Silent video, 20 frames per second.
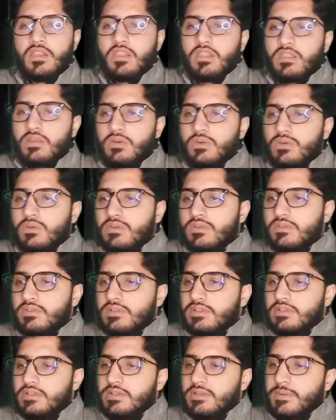So
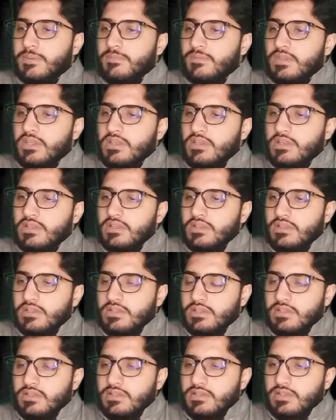
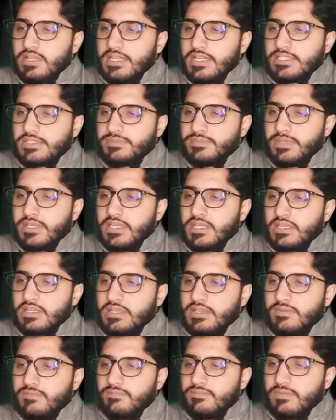let's make
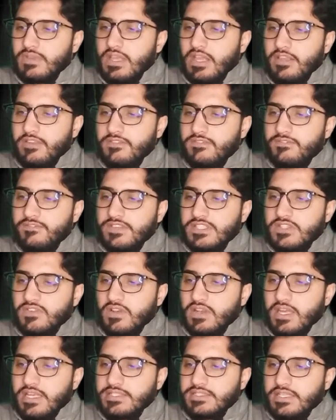a
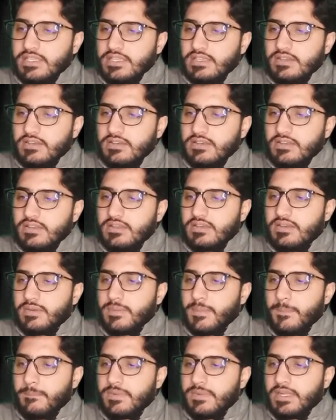visualizing
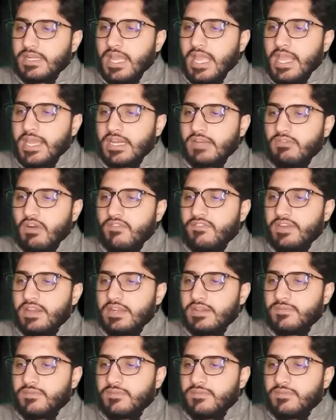diagram of it.